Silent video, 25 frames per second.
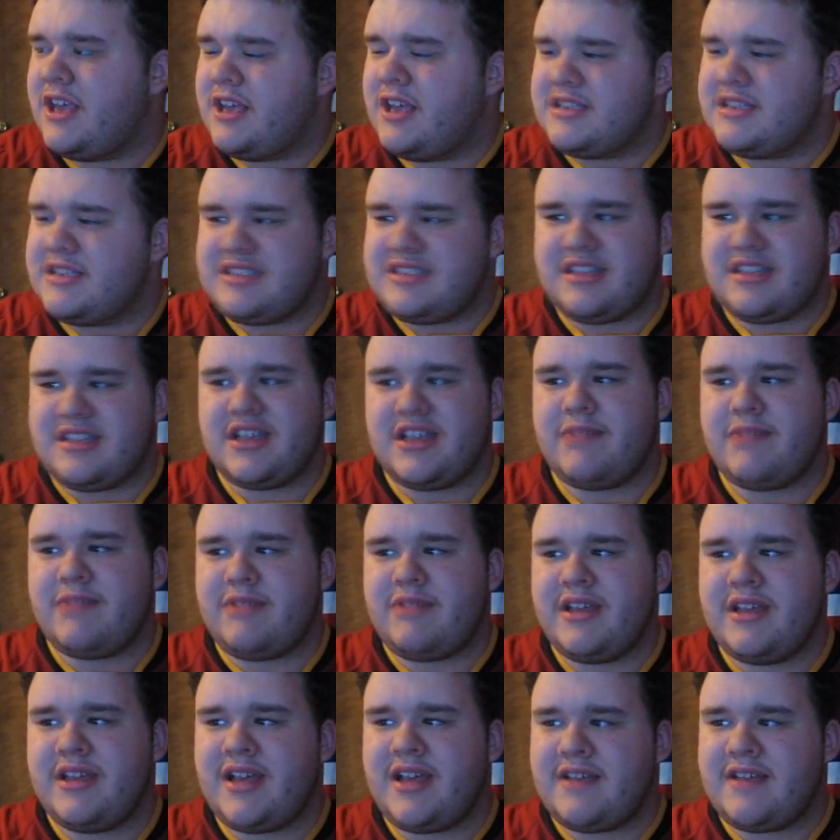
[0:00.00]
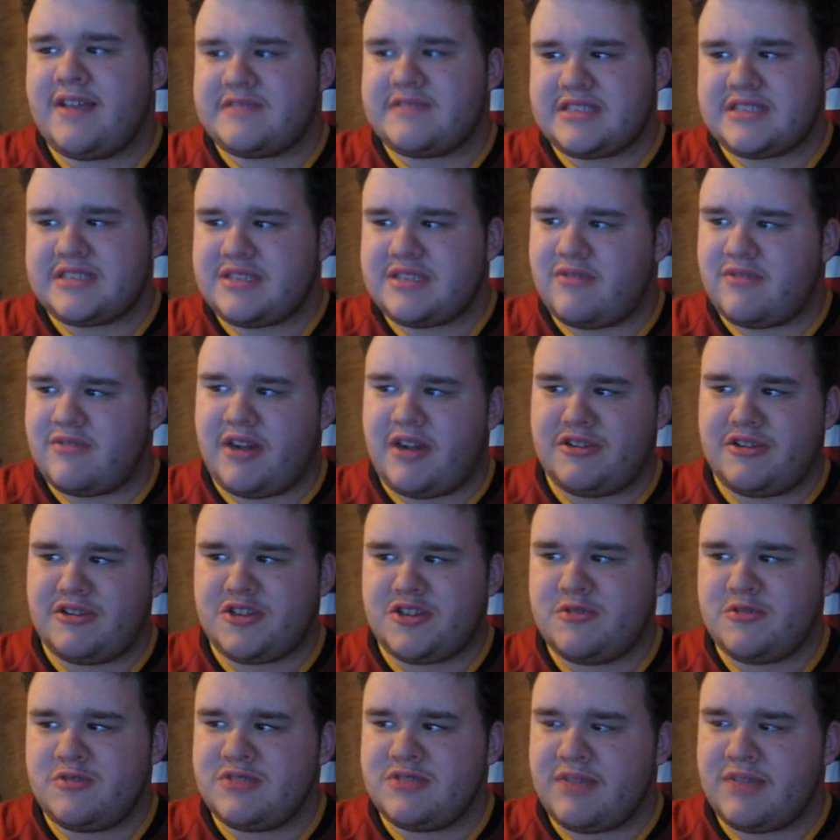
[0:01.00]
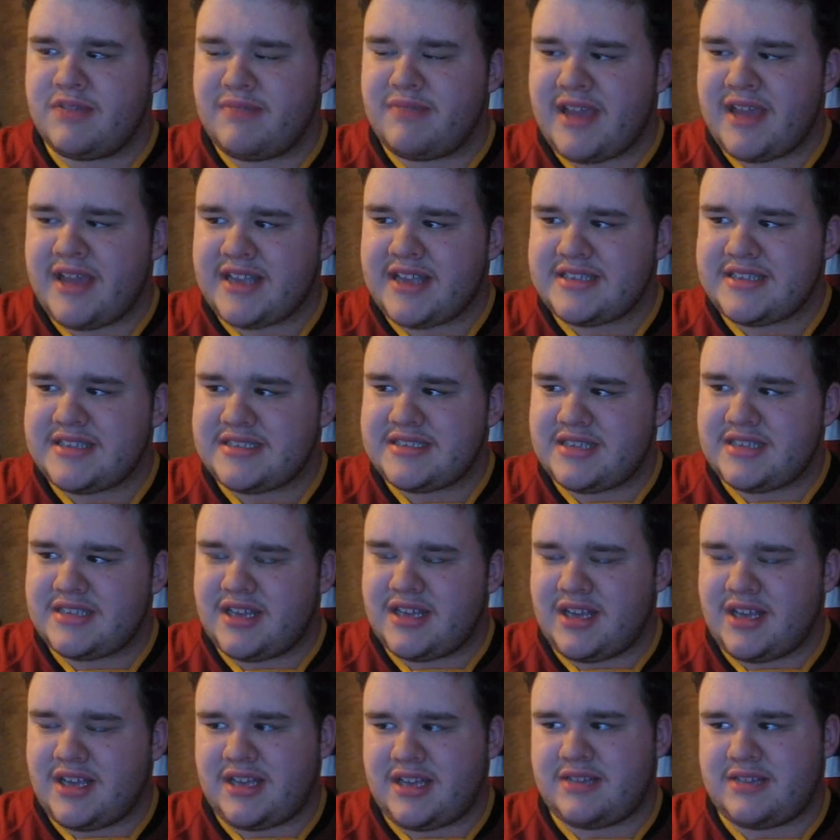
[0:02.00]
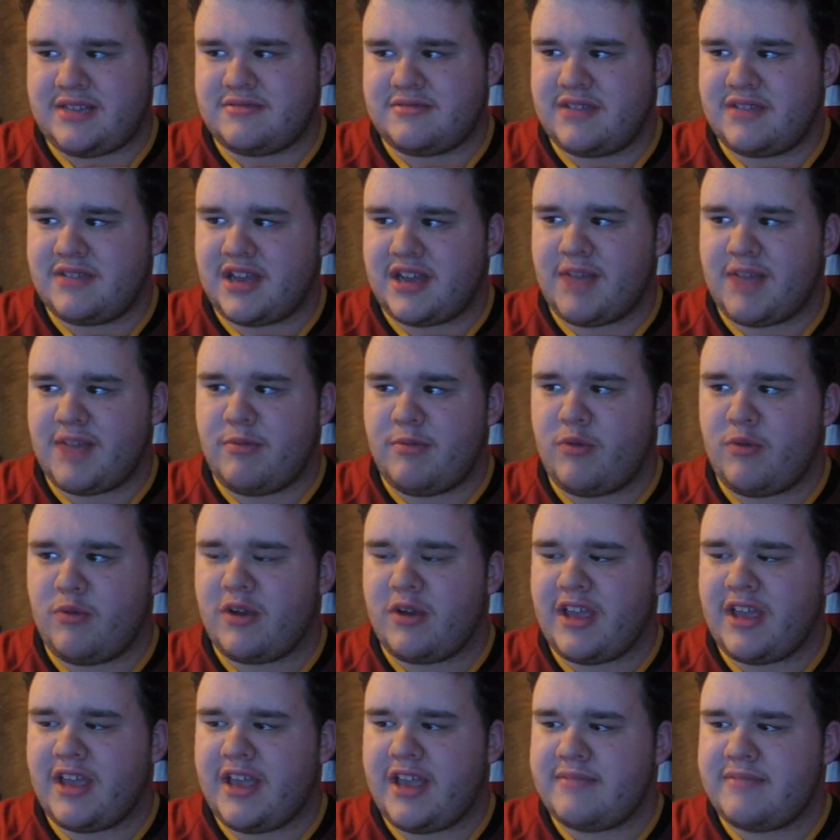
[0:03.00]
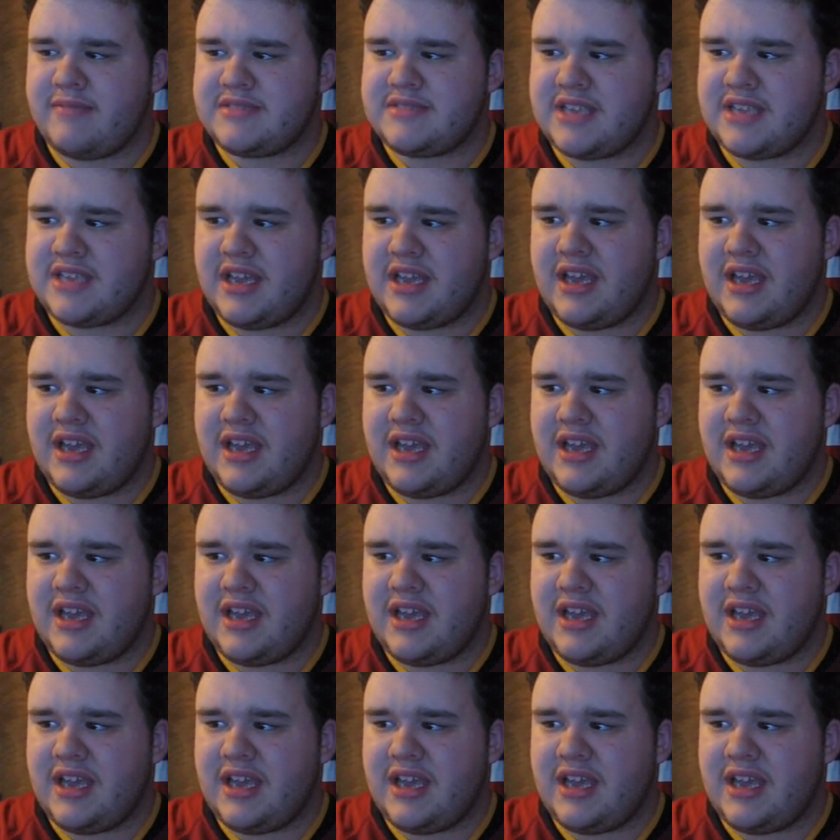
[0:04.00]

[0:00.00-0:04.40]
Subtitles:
Stanley Cup playoffs, round 2's up next. We got a couple more games.